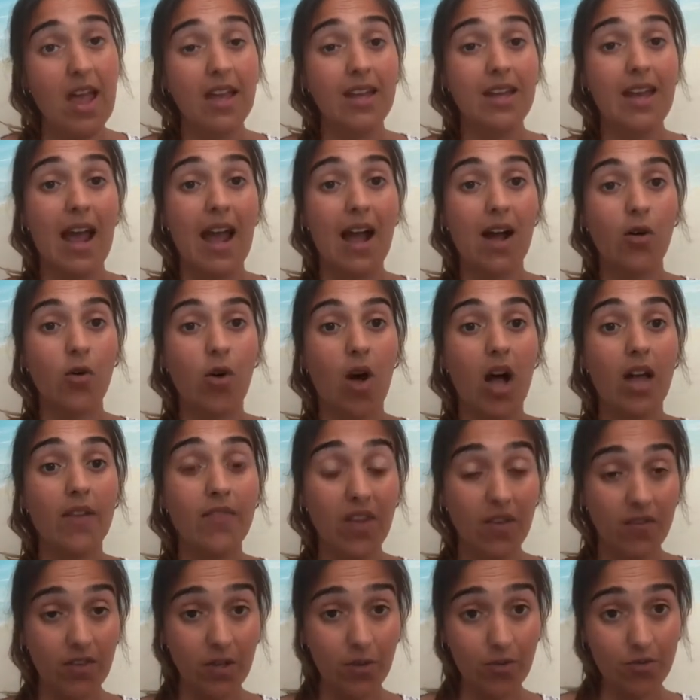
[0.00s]
Now, I've
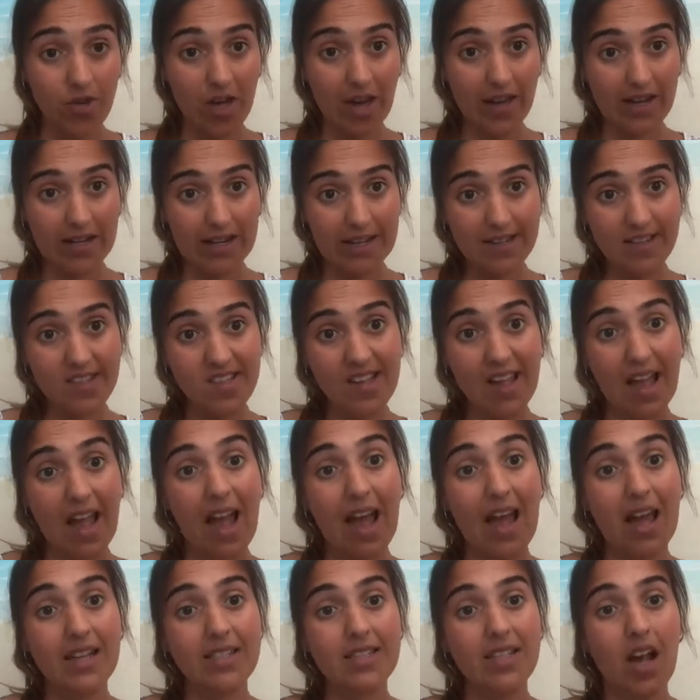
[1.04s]
given you a checklist,
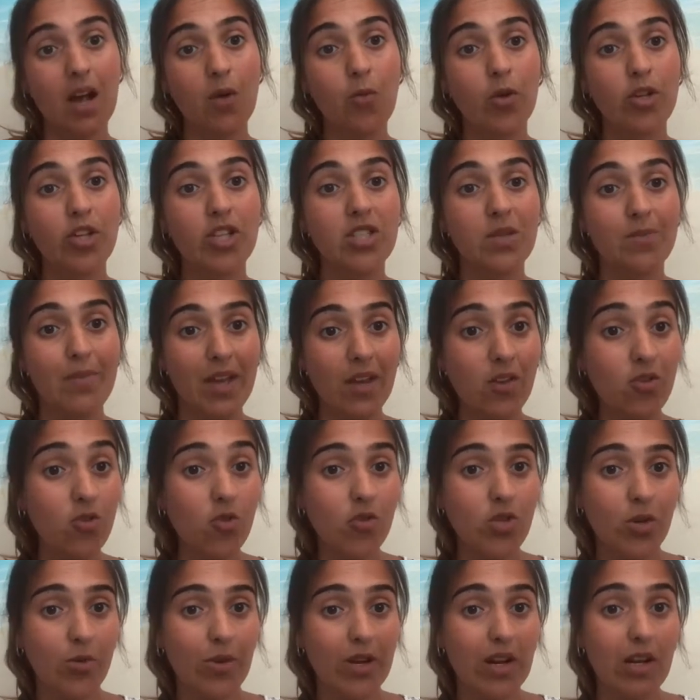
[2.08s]
and I want you to make sure
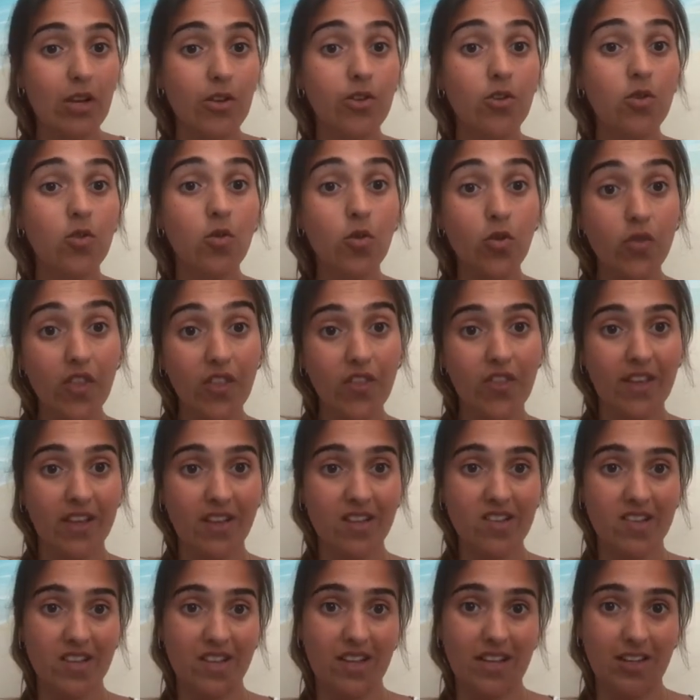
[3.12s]
you include all the
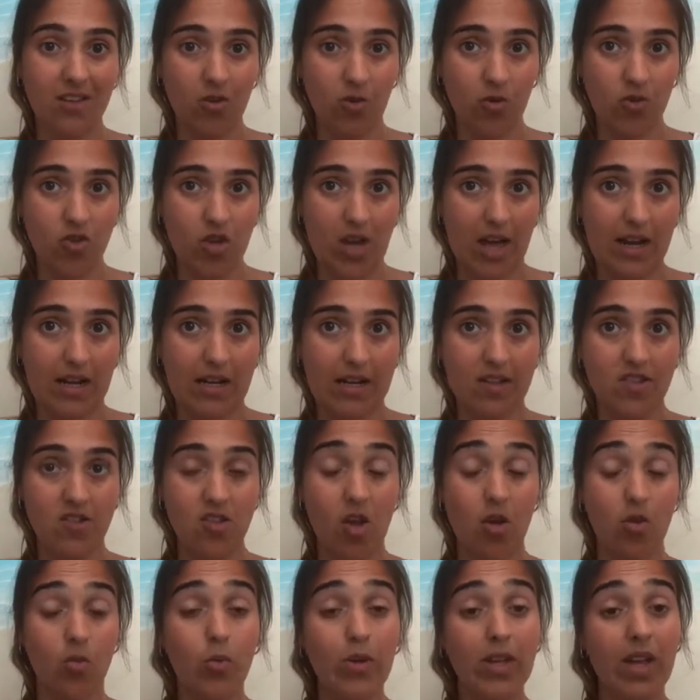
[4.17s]
things in your checklist.
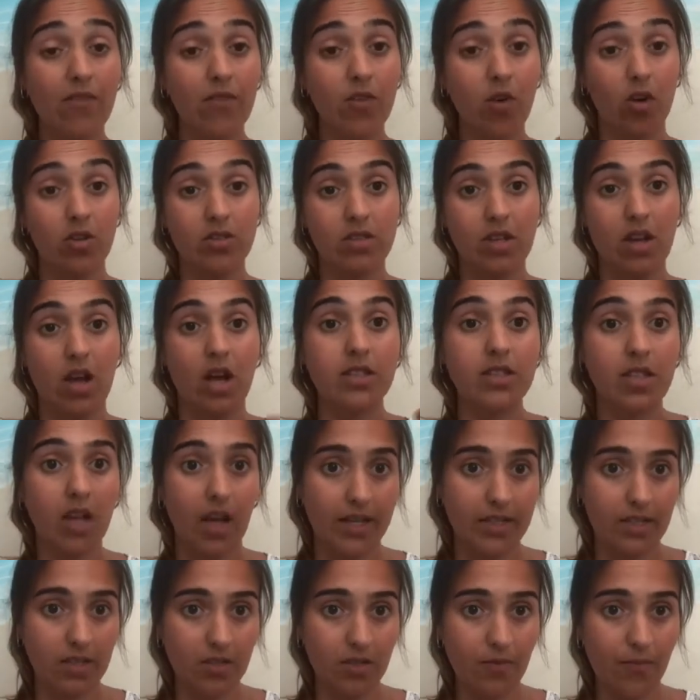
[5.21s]
So we have got a
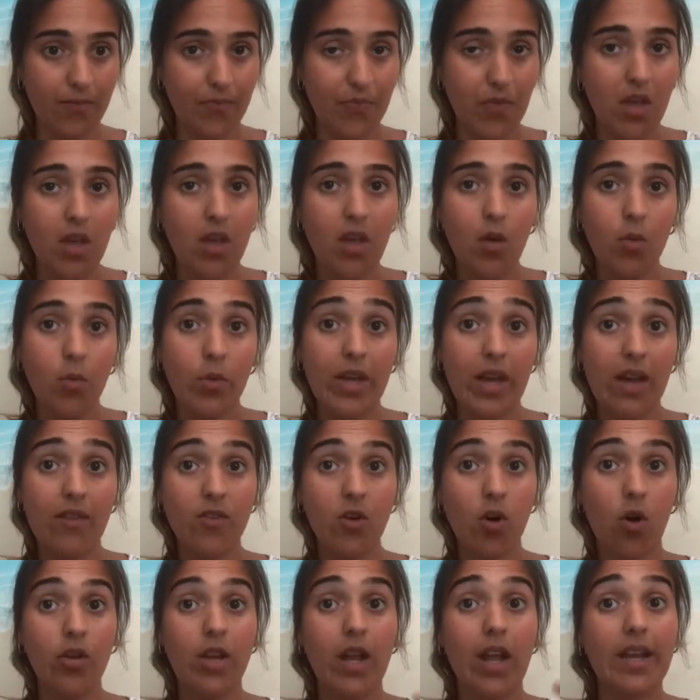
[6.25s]
title, we have
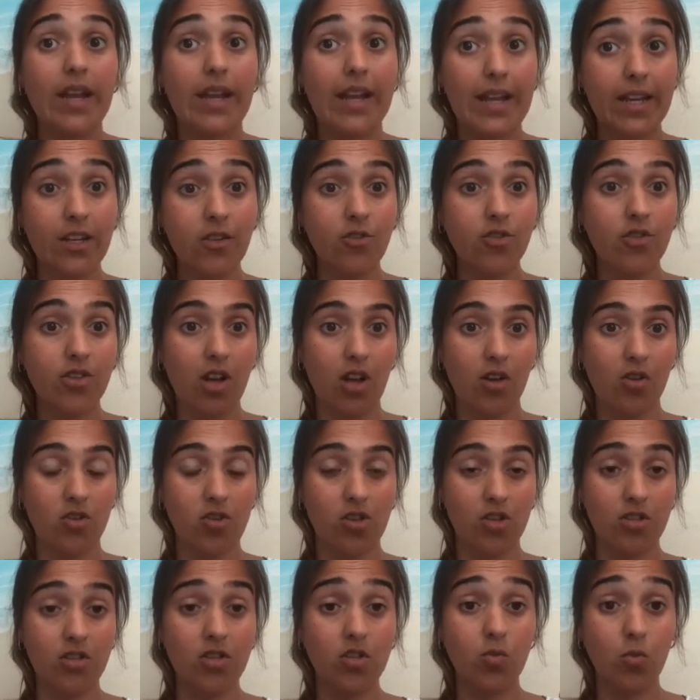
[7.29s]
got an
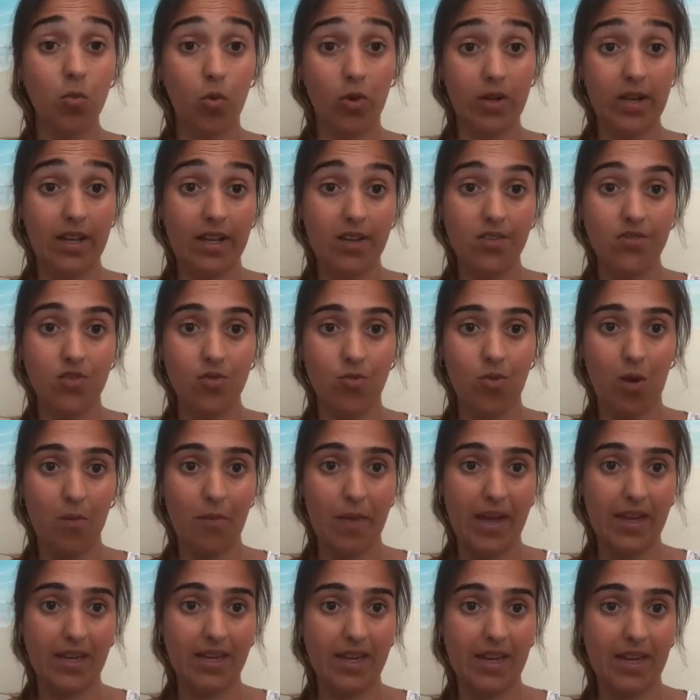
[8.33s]
introduction to what it is you are
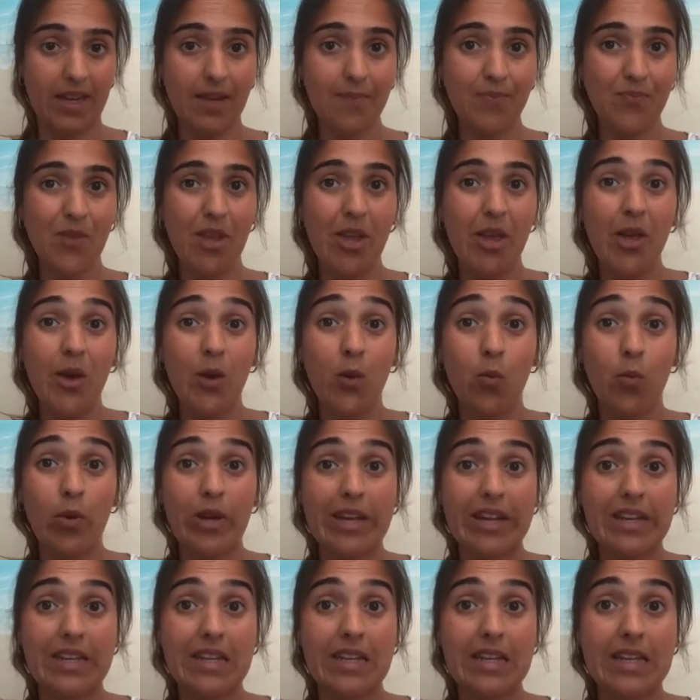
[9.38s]
making,
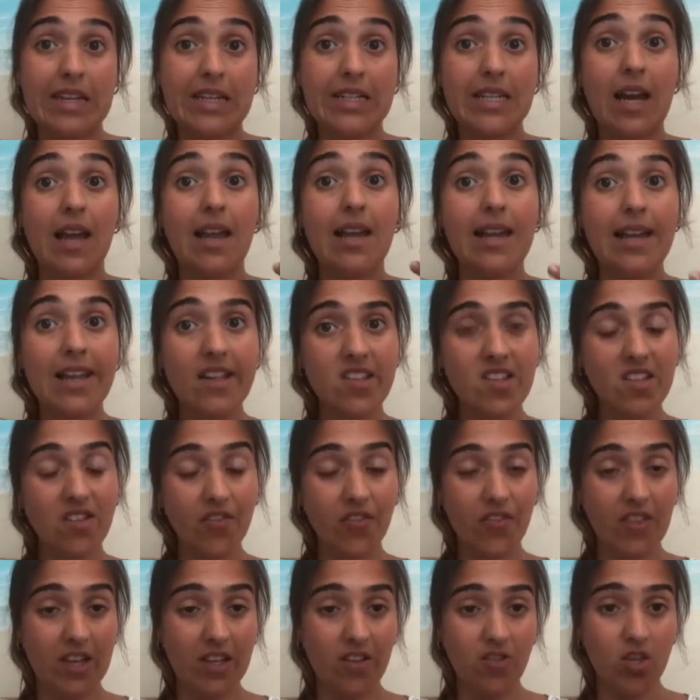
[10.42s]
we need a list of
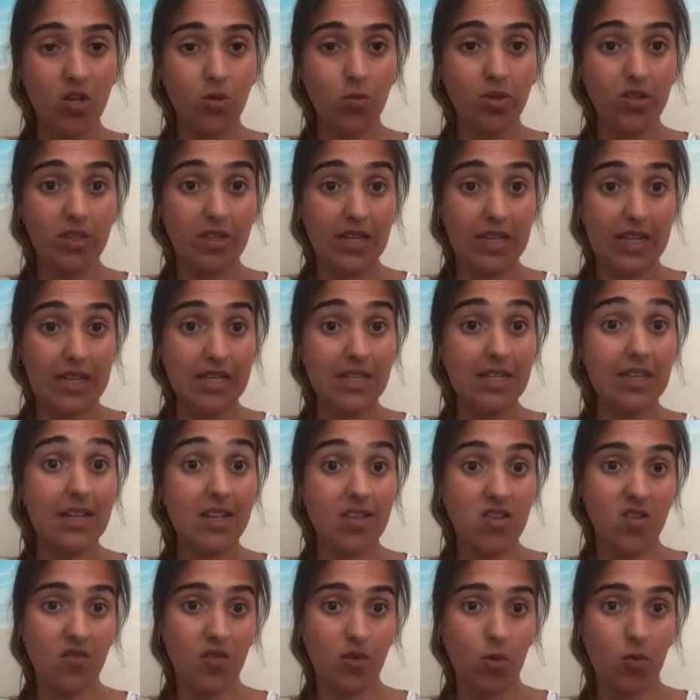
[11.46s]
things you will need, a
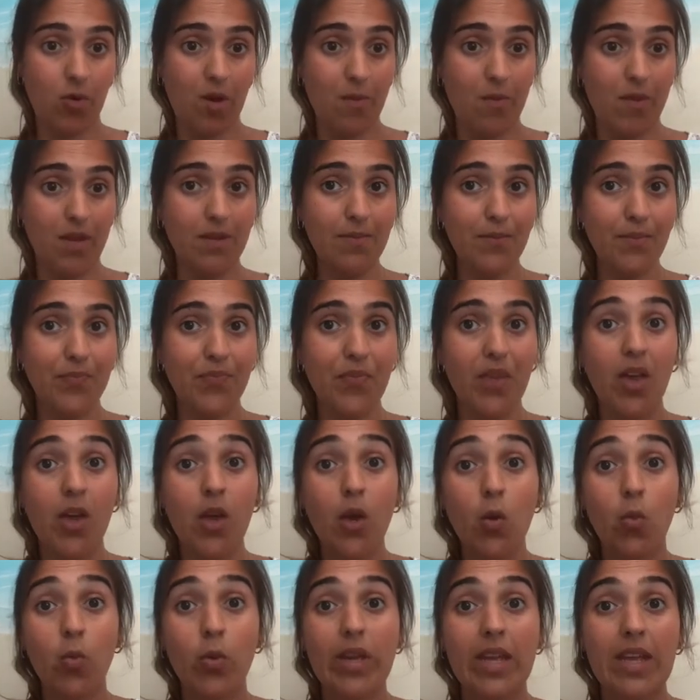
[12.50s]
list of equipment,
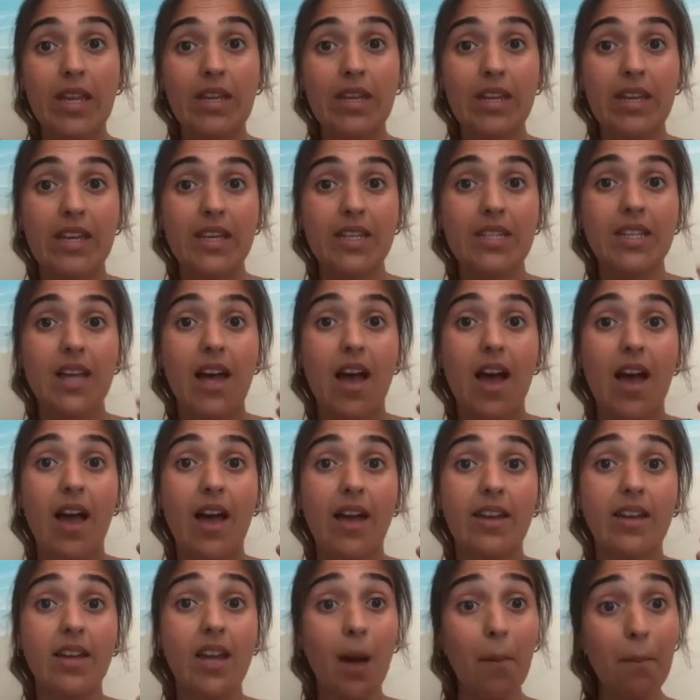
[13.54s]
we need a
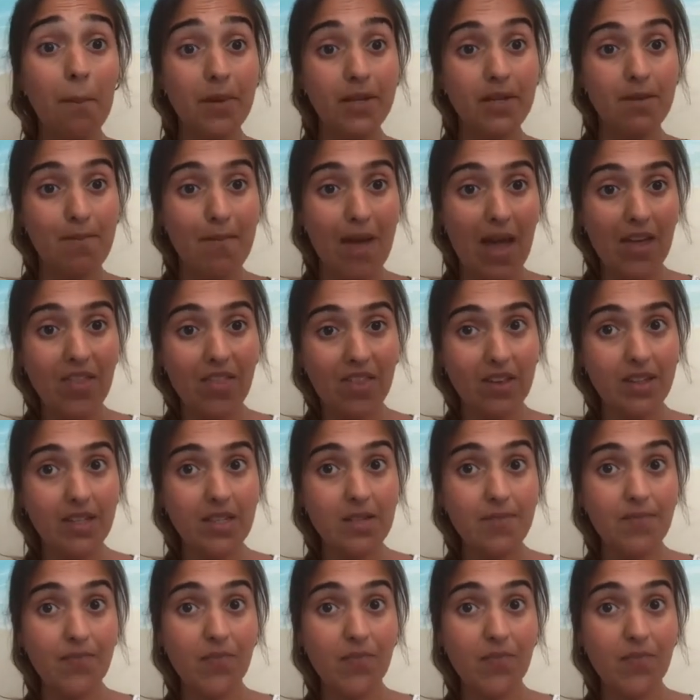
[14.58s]
numbered method,